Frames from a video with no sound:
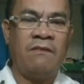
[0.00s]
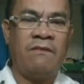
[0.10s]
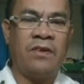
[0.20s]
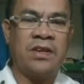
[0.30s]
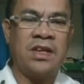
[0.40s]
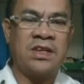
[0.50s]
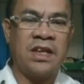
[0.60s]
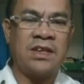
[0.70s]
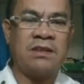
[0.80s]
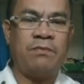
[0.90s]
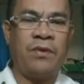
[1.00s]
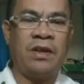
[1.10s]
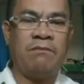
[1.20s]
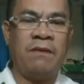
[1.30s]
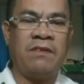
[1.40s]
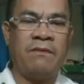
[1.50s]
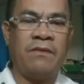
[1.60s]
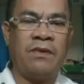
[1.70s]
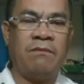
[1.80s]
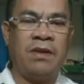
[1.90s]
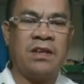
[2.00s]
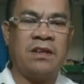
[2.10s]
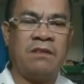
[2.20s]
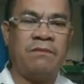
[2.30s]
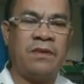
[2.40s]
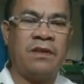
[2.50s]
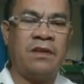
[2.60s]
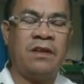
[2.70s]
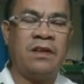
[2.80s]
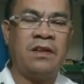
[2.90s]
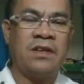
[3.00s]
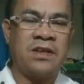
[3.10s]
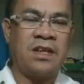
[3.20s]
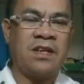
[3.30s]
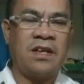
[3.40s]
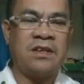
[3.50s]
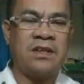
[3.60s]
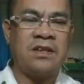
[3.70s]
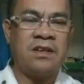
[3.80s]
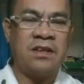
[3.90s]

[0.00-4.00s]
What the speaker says: 46.54 meter per seconds.